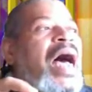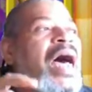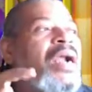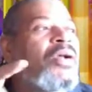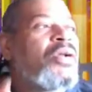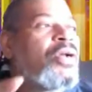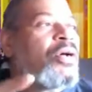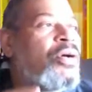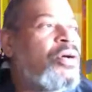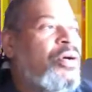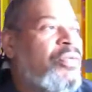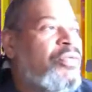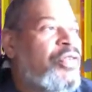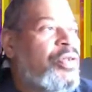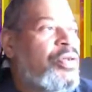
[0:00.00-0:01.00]
I don't know
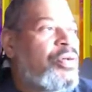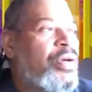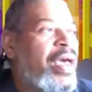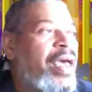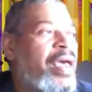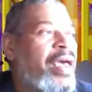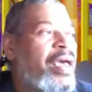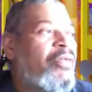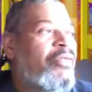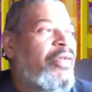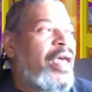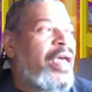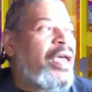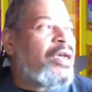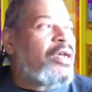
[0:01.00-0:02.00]
if you have
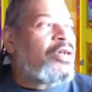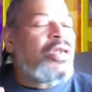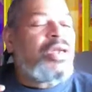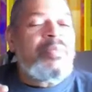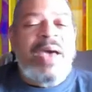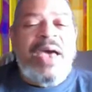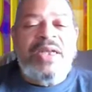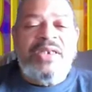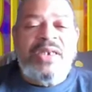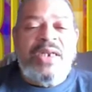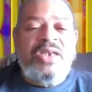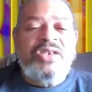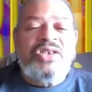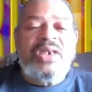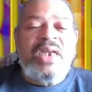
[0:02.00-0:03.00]
a good
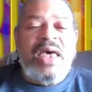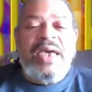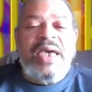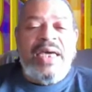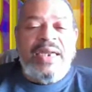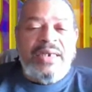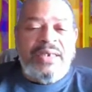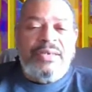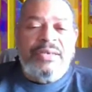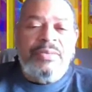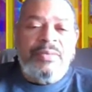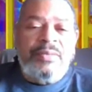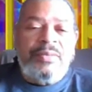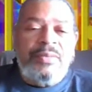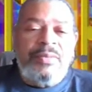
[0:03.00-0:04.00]
imagination like I
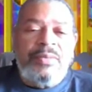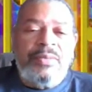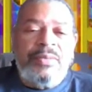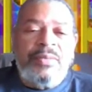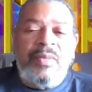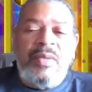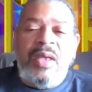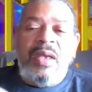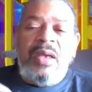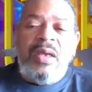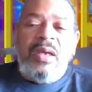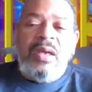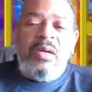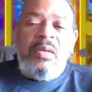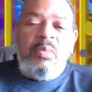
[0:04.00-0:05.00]
do,
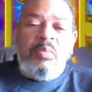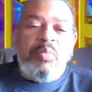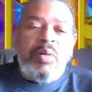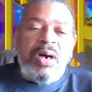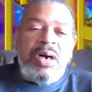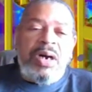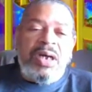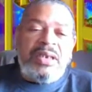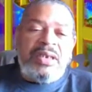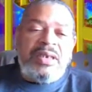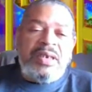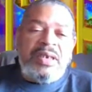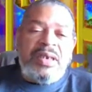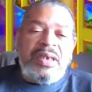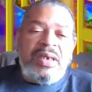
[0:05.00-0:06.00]
but
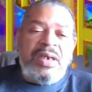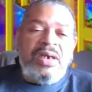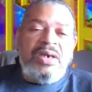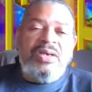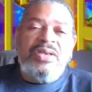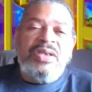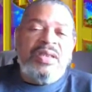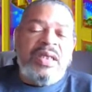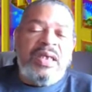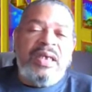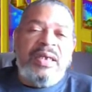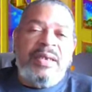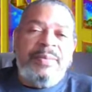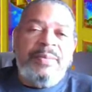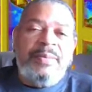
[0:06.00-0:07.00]
here's the
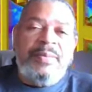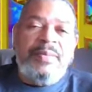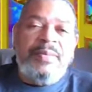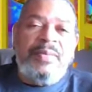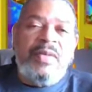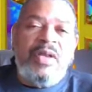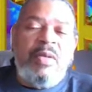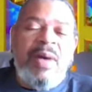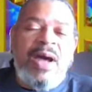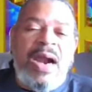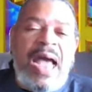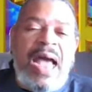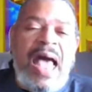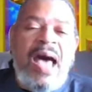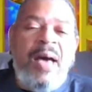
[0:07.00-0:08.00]
thing. No
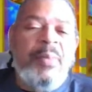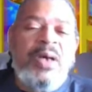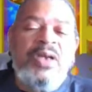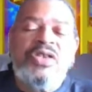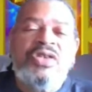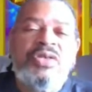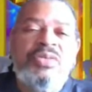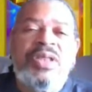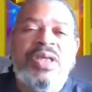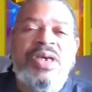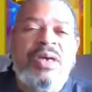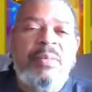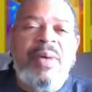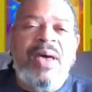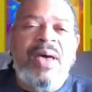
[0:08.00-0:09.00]
matter how much you
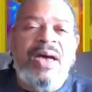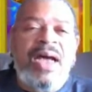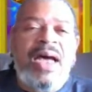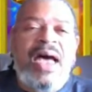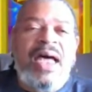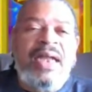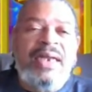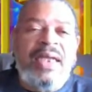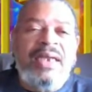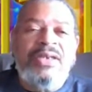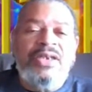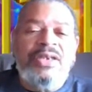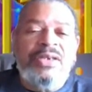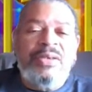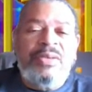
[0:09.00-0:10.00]
think about God can
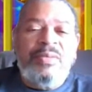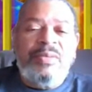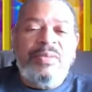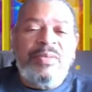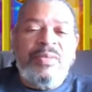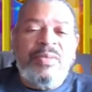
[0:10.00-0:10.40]
do,